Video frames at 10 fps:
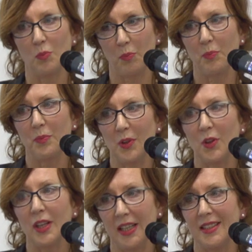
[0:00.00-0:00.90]

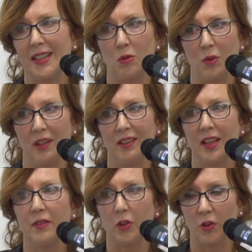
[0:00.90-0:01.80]
you need to get one,
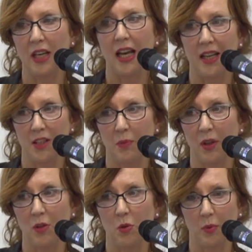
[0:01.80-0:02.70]
if you're a large
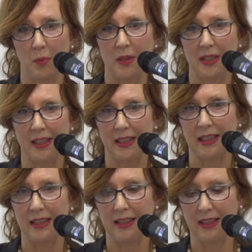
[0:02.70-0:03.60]
body corporate
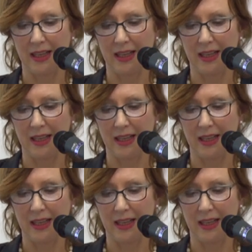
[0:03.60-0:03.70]
particularly.